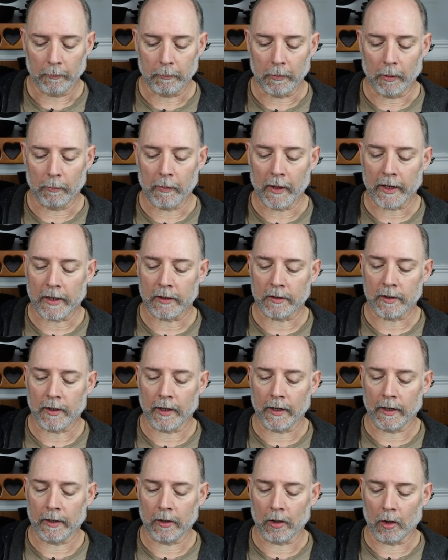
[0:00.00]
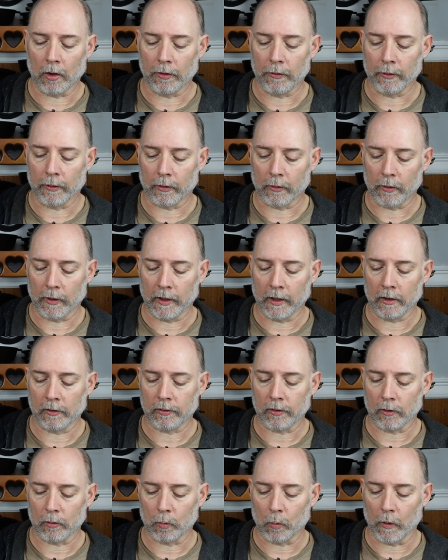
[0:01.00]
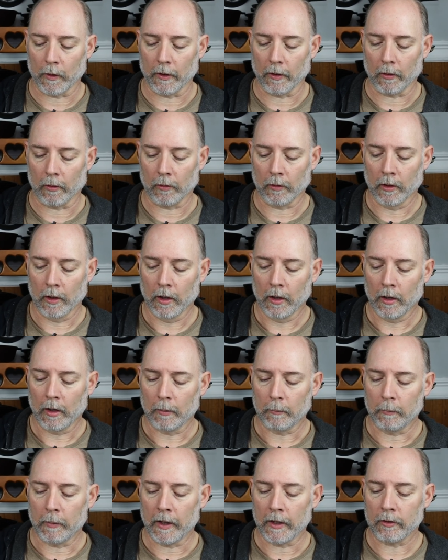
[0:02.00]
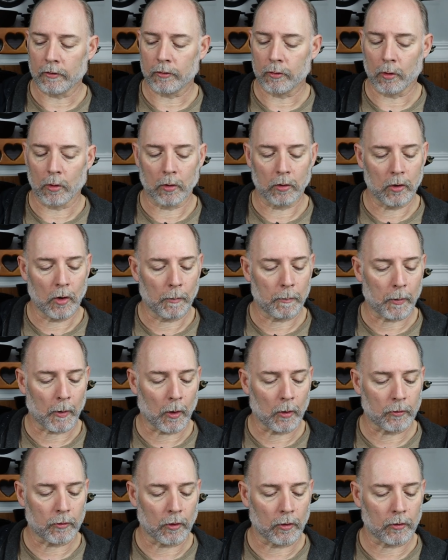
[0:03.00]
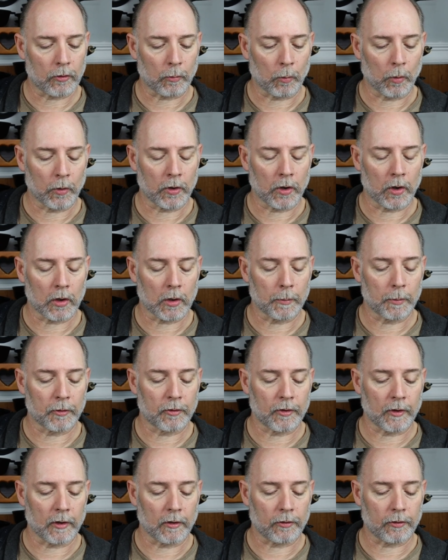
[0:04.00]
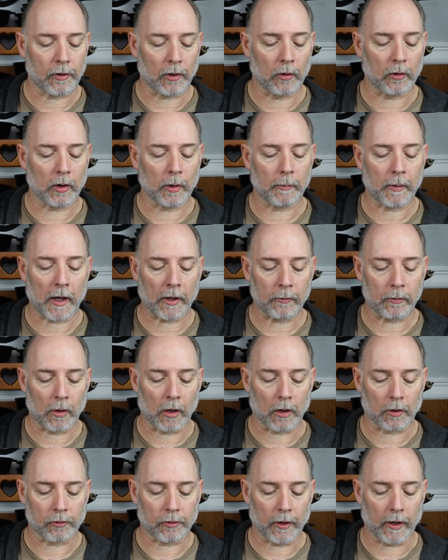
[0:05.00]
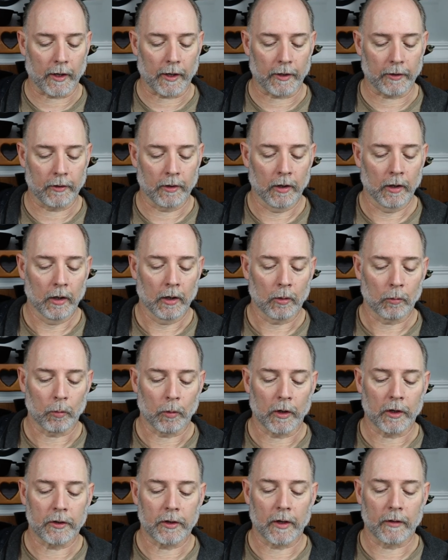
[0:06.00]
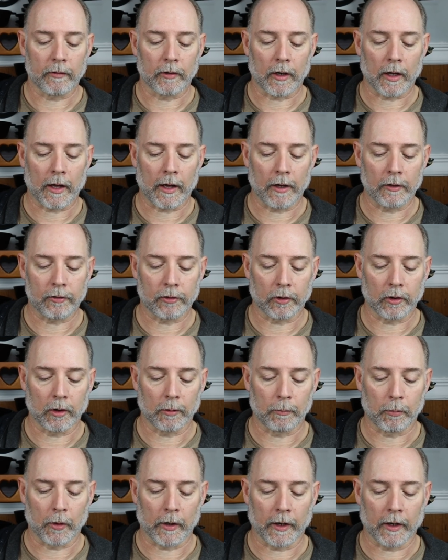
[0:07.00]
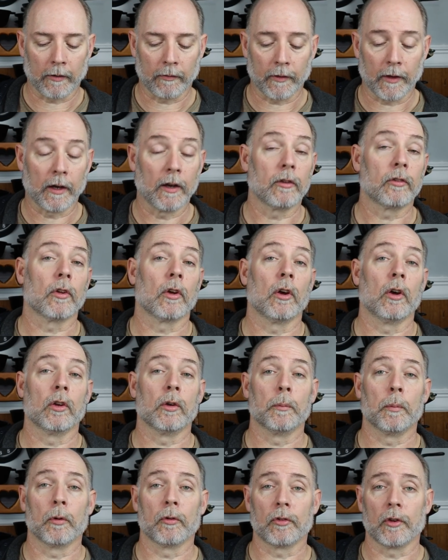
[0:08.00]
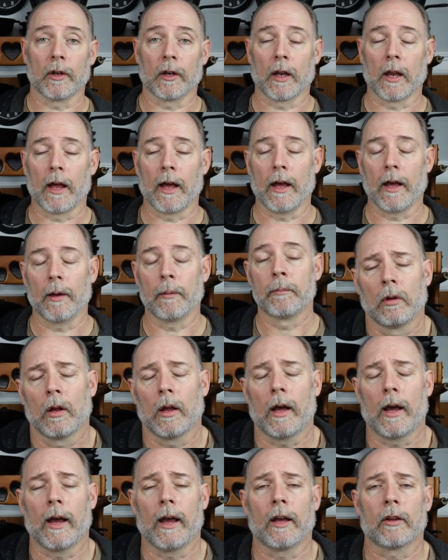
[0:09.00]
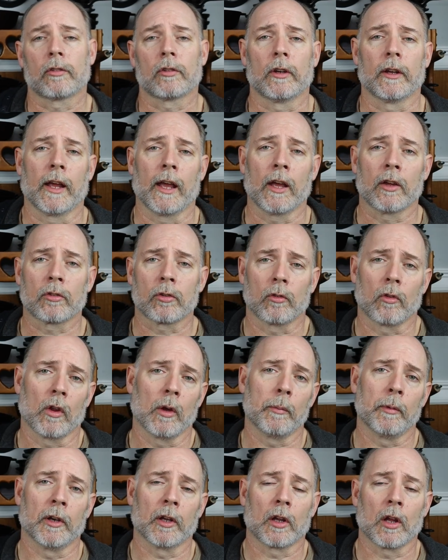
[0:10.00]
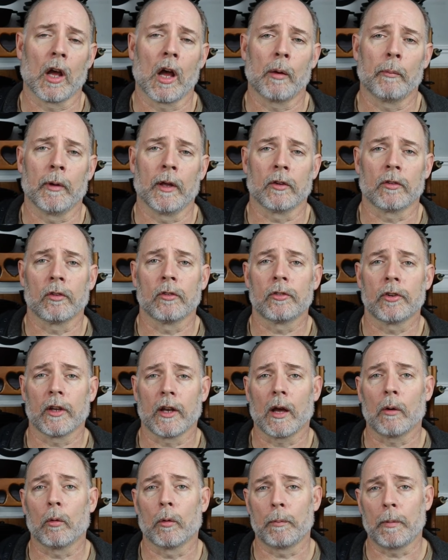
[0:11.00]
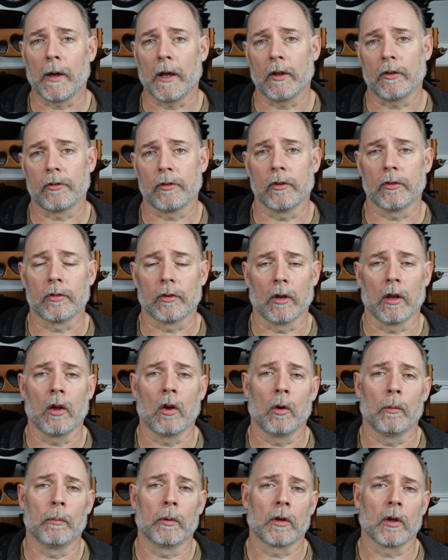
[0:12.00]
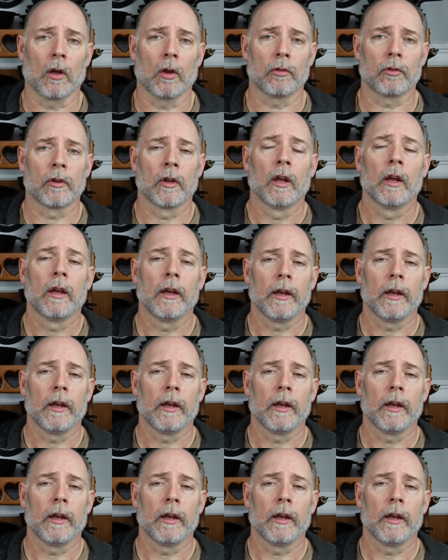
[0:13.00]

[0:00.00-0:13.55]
but may contain other ingredients as well. Make sure you purchase 100% sodium hydroxide. Red Devil Lye is a good brand that is 100% lye. I actually answered them in the comments and said I would pass this along because